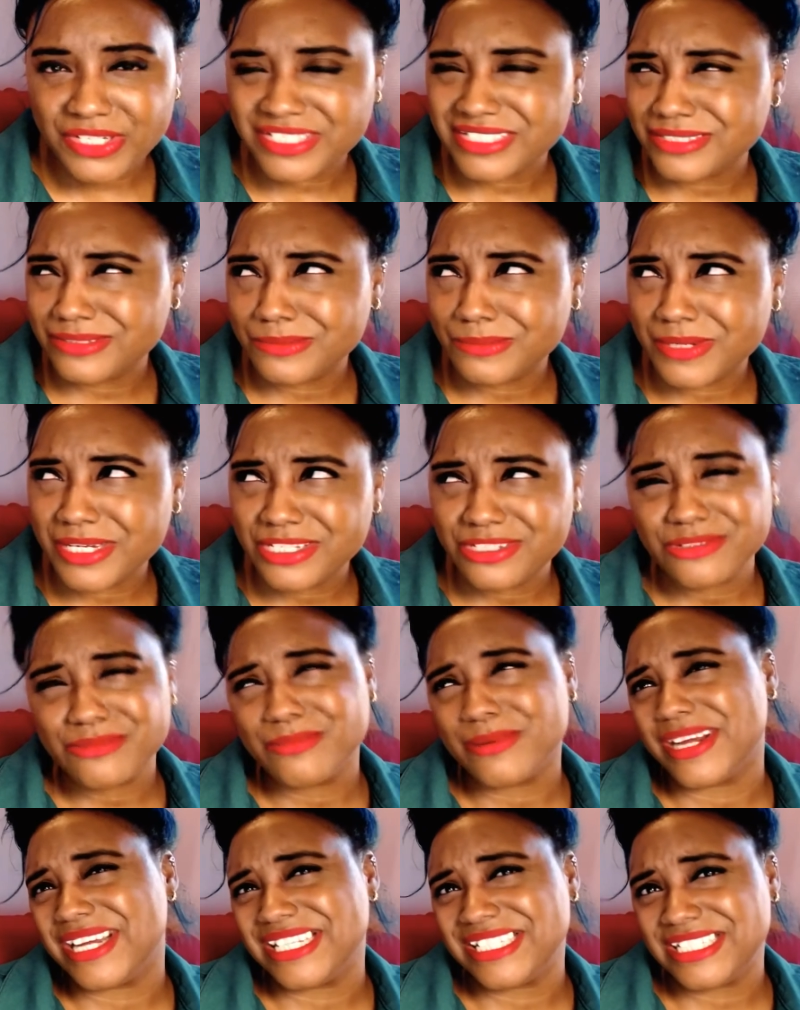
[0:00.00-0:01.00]
It's way too
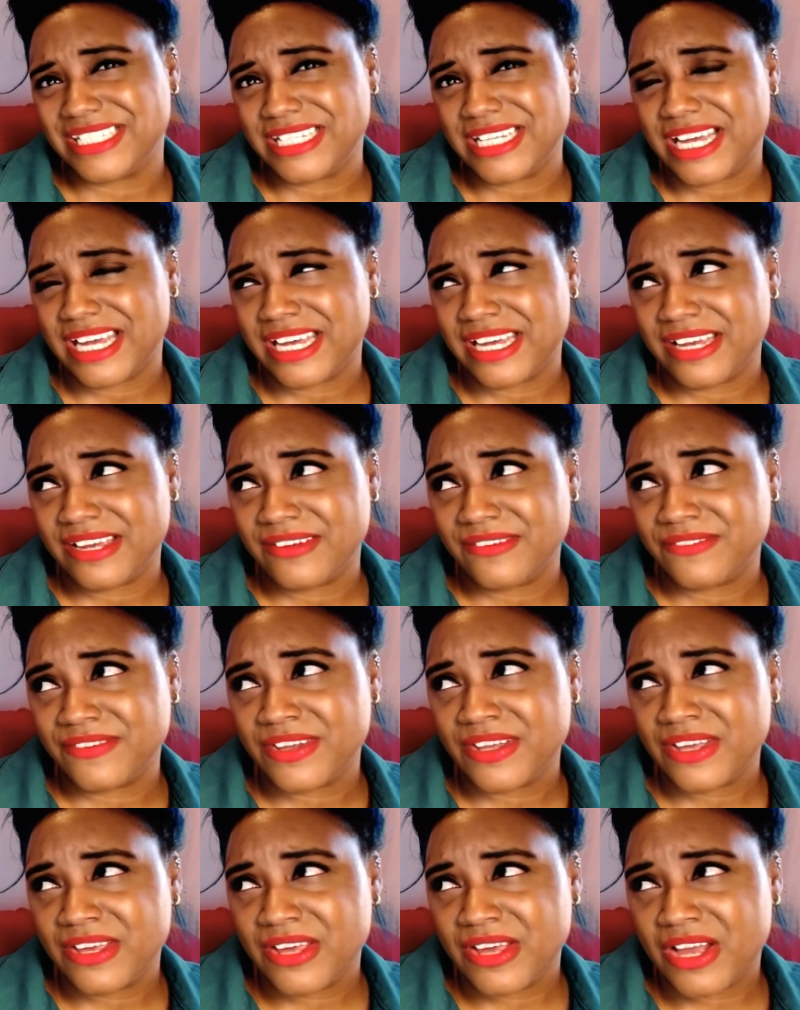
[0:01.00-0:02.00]
pricey. I have
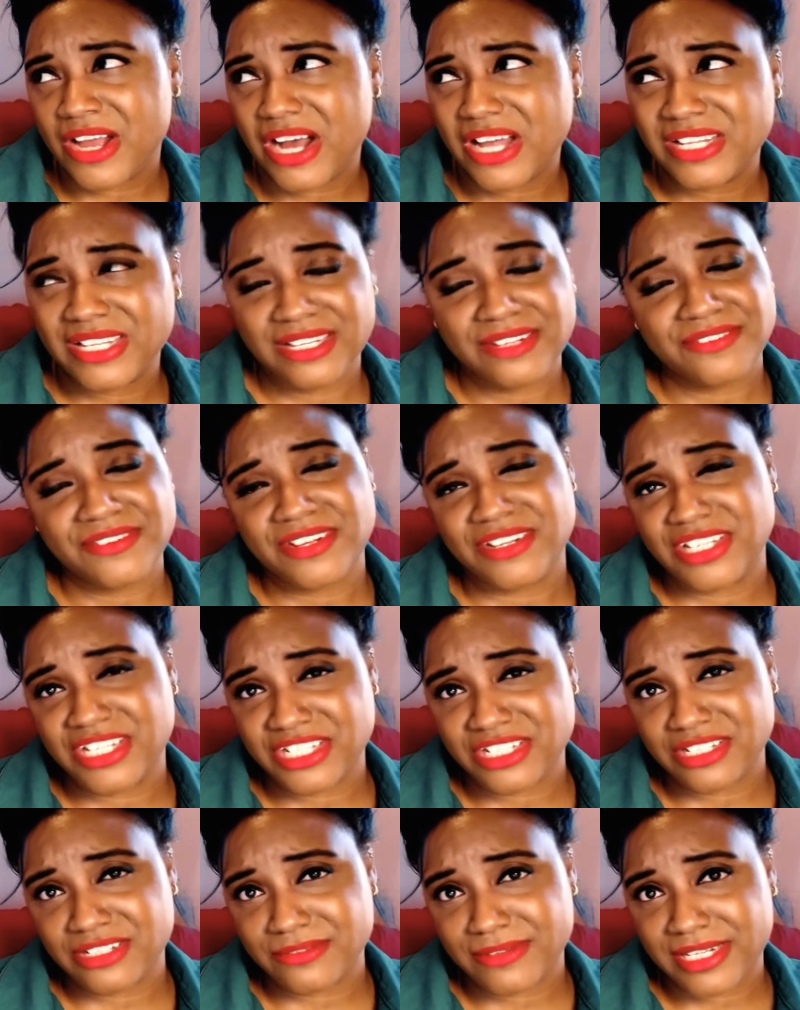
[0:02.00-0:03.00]
a lot of
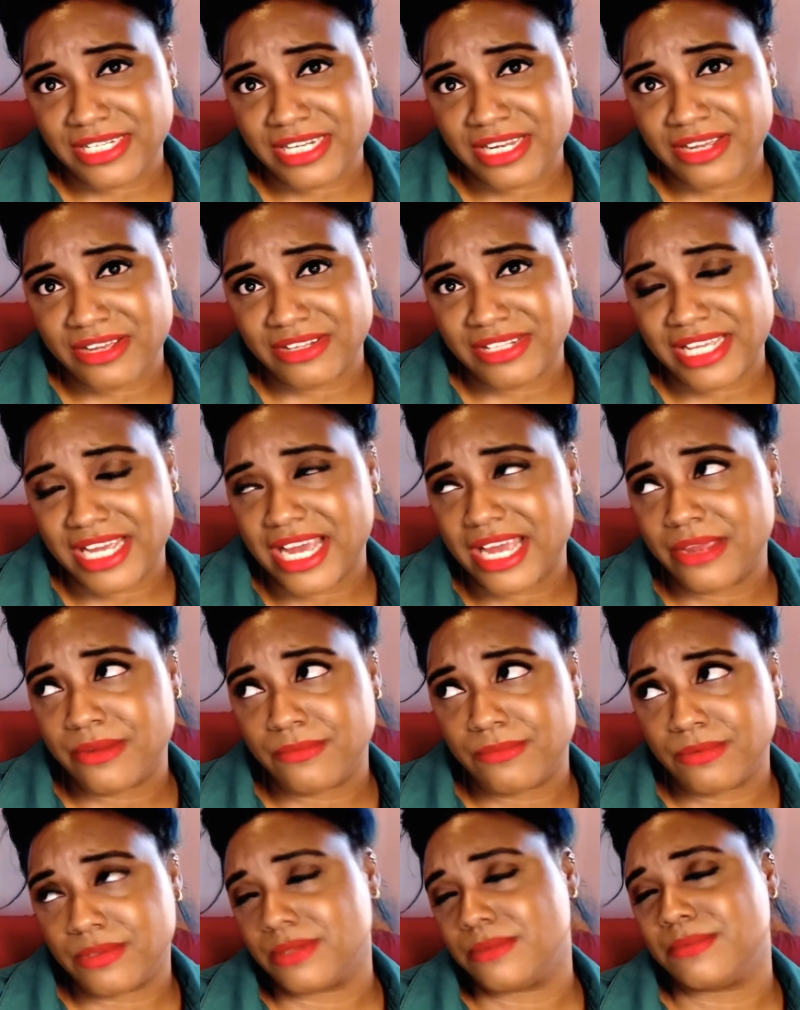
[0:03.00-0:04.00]
foundations right now that I
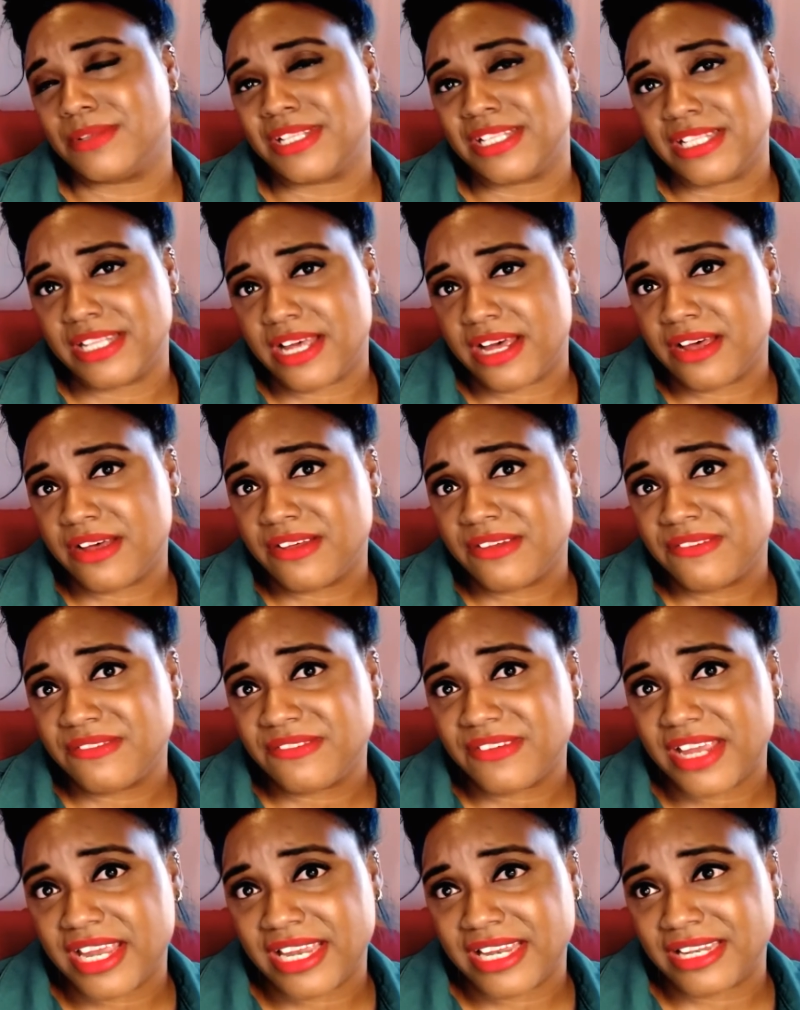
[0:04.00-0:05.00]
really, really
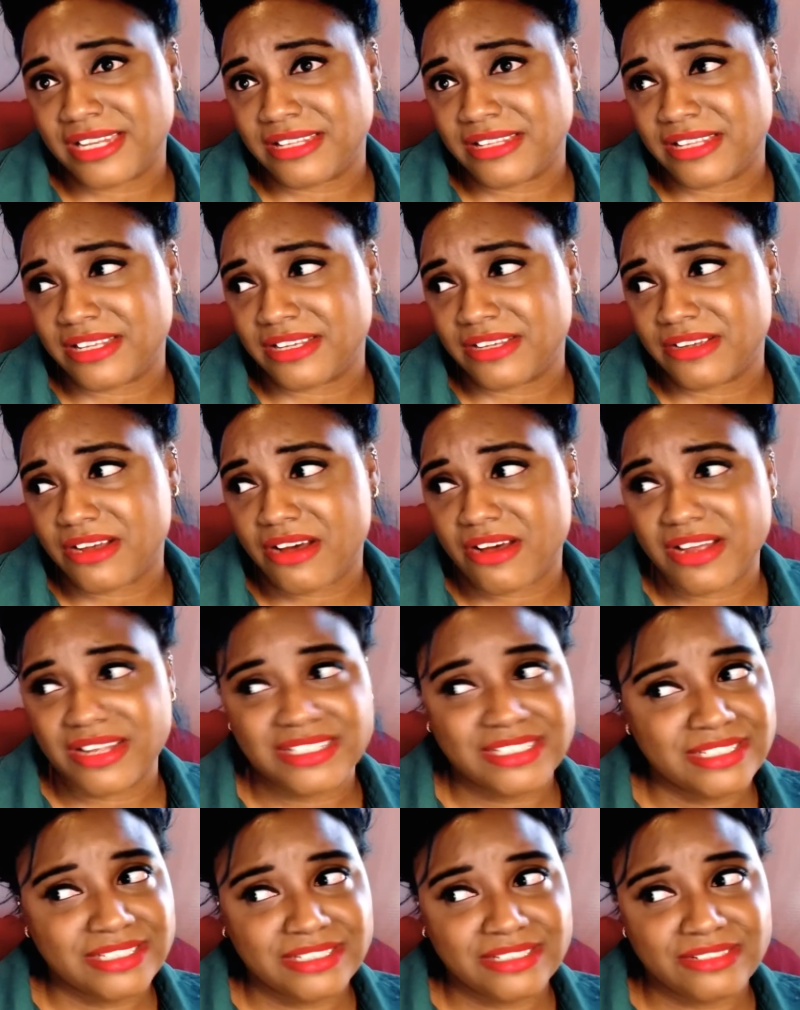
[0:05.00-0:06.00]
love, and they cost